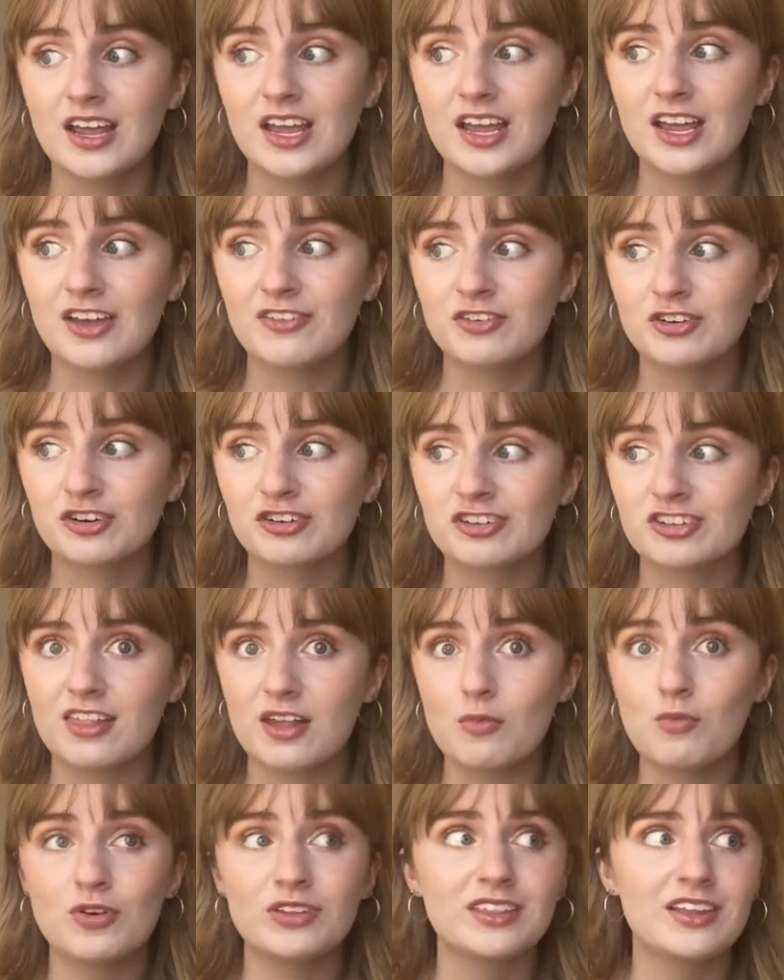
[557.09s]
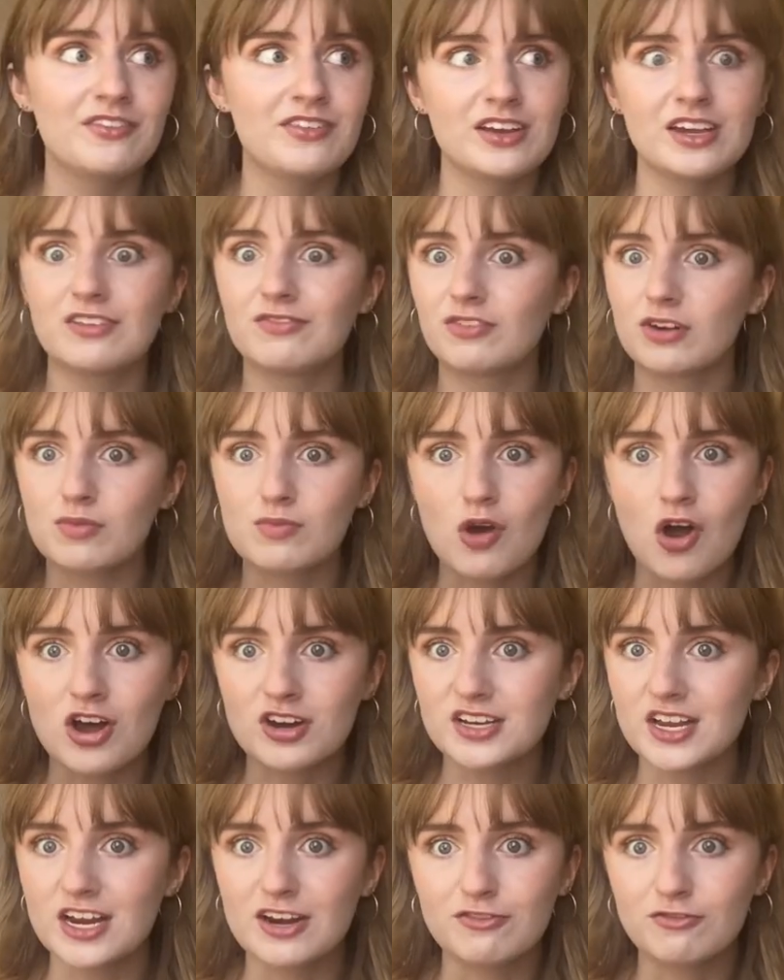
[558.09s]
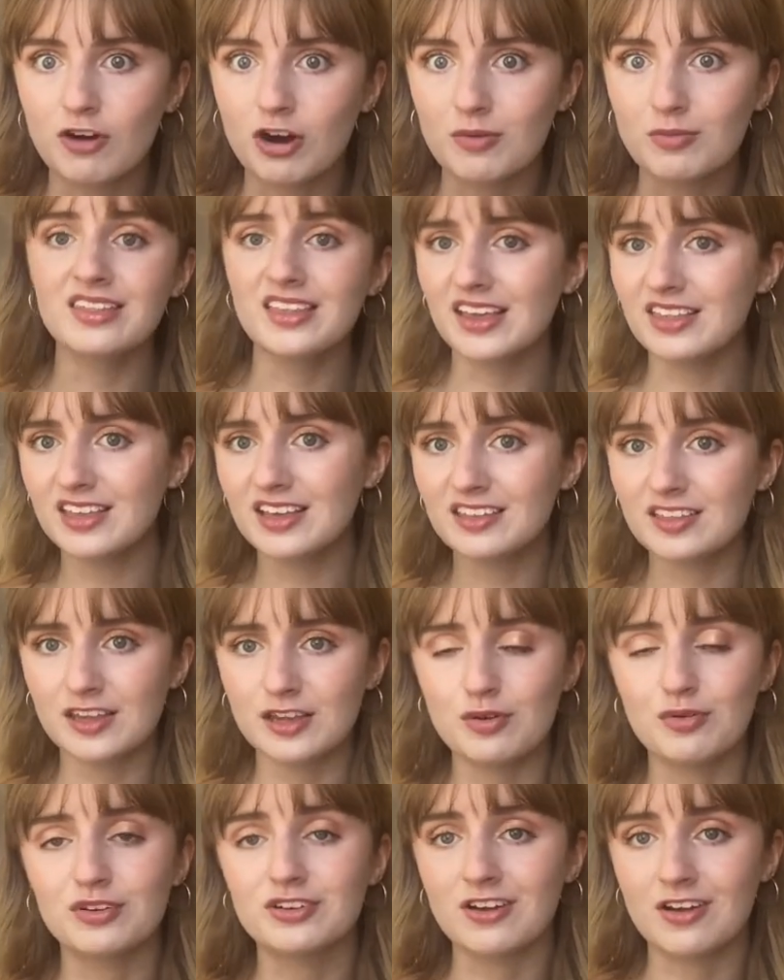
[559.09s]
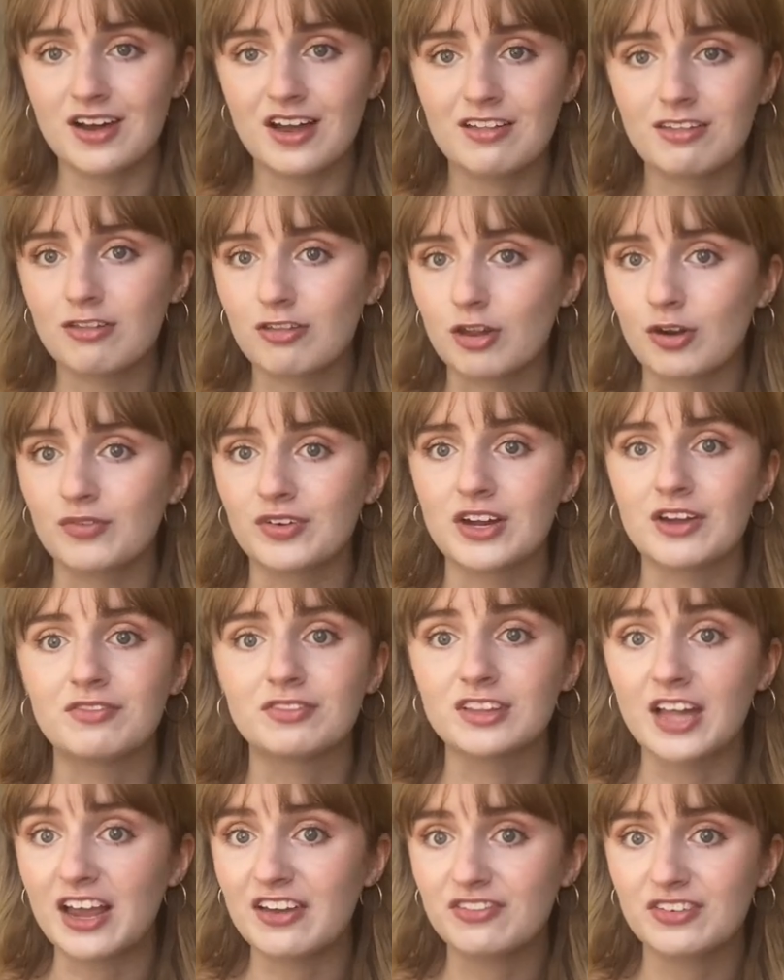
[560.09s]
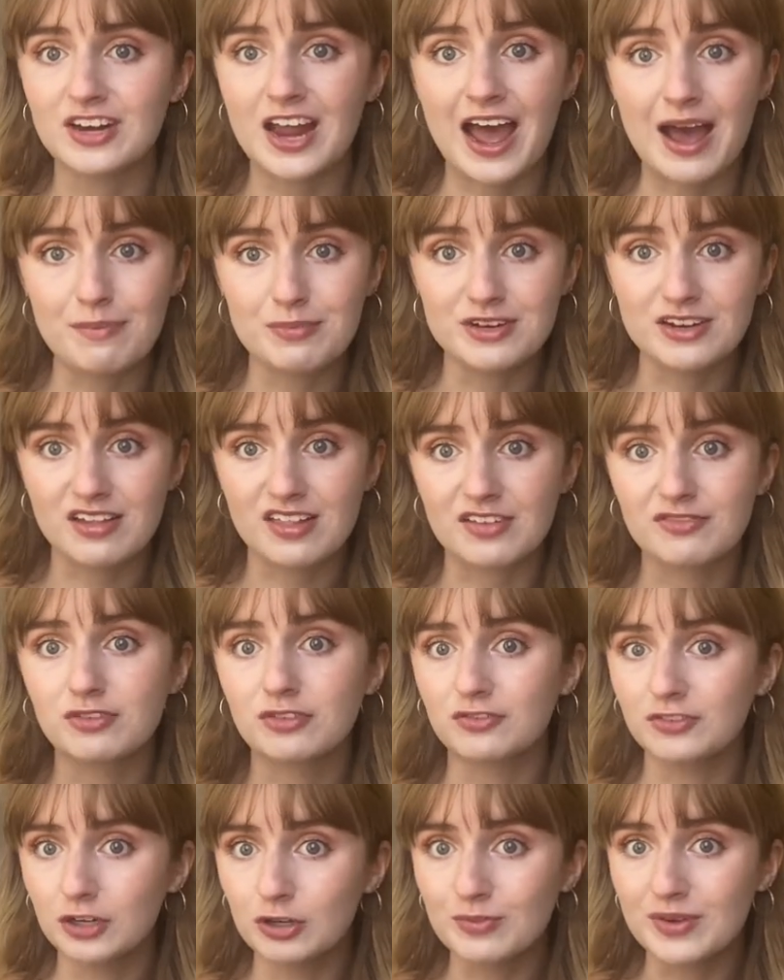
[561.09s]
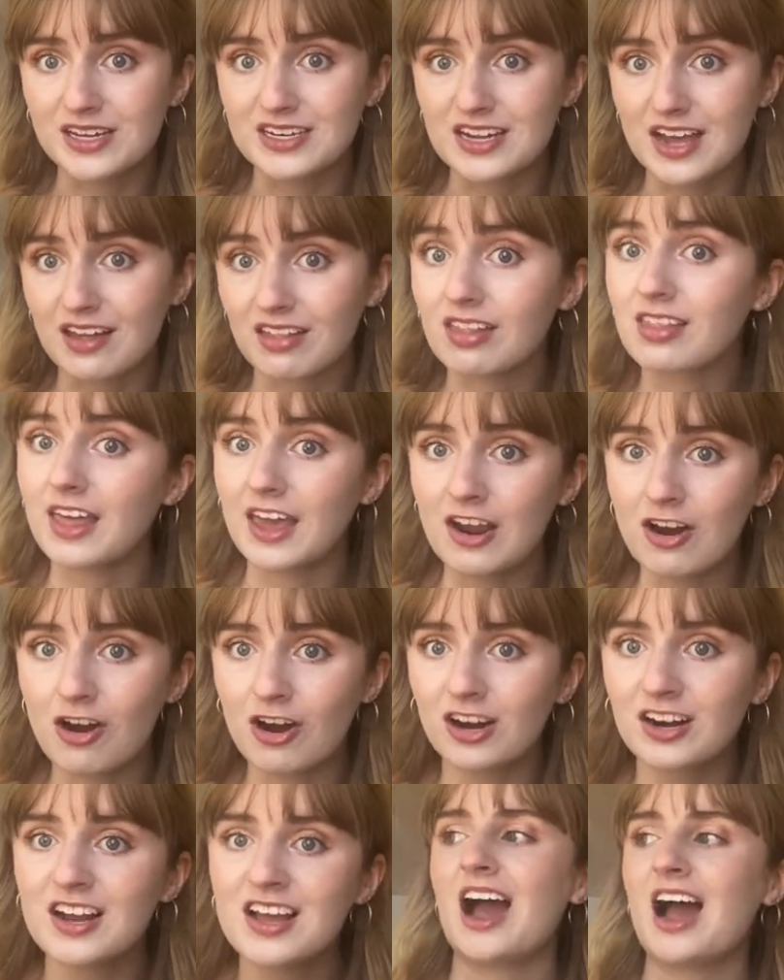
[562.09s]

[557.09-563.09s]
if you're just someone living in Vermont and a farmer, they think that you are not as deserving of life and happiness and fulfillment as they are.